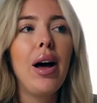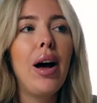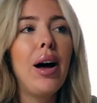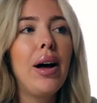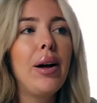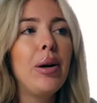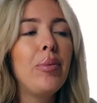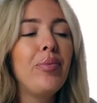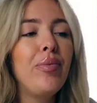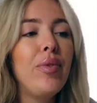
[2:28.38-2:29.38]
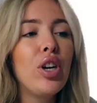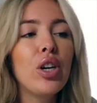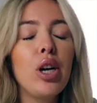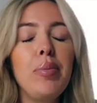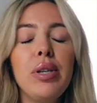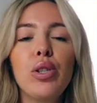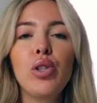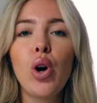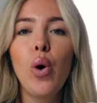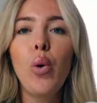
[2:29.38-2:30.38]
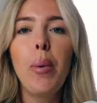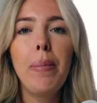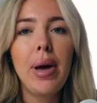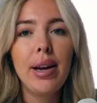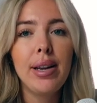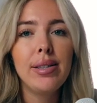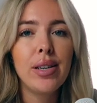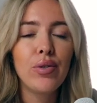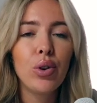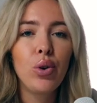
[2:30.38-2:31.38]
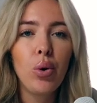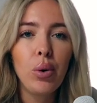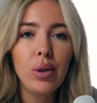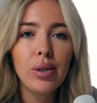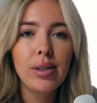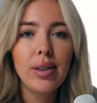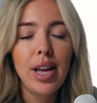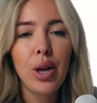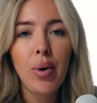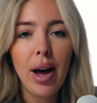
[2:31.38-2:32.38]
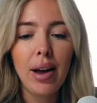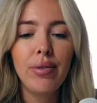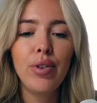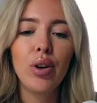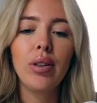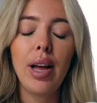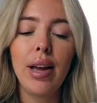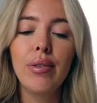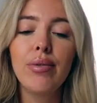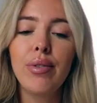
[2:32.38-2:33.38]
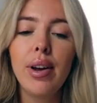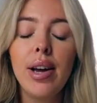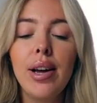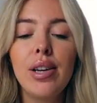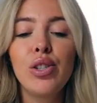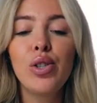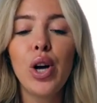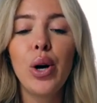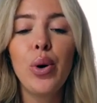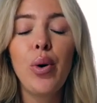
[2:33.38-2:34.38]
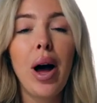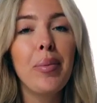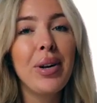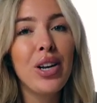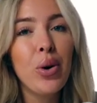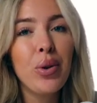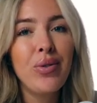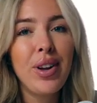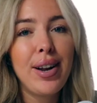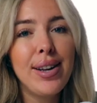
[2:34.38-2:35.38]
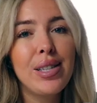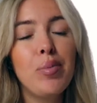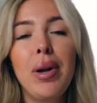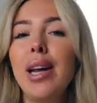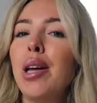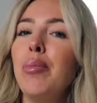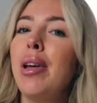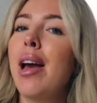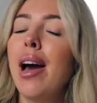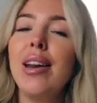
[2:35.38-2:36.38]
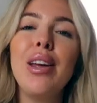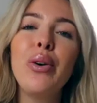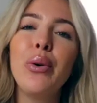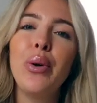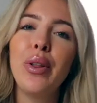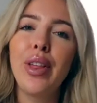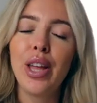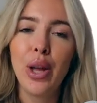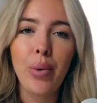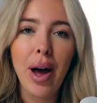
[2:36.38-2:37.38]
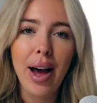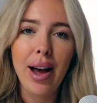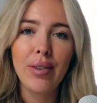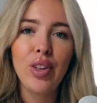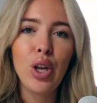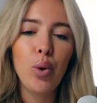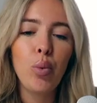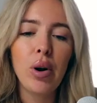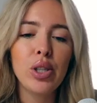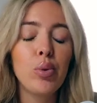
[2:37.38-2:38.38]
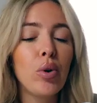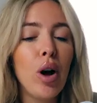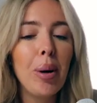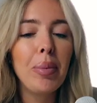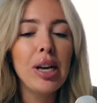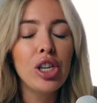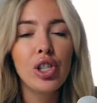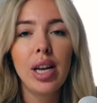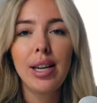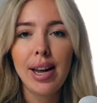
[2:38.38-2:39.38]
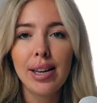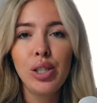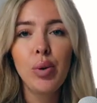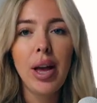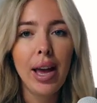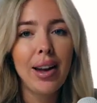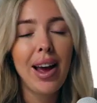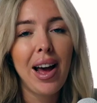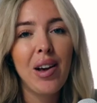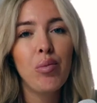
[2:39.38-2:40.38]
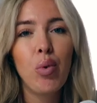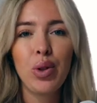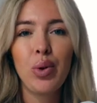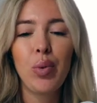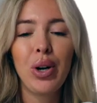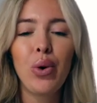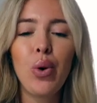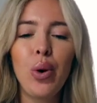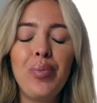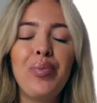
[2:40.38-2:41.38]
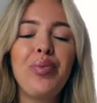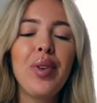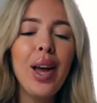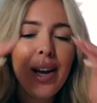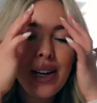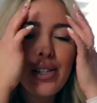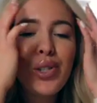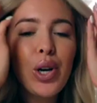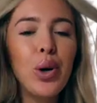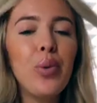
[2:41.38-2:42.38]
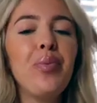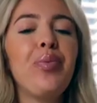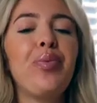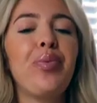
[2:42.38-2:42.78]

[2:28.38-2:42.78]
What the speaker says: There could be so many different goals that you have for your life. So I'm going to go with fitness, but it could be any goal that you have that you want to accomplish. And yes, you can have more than one goal. So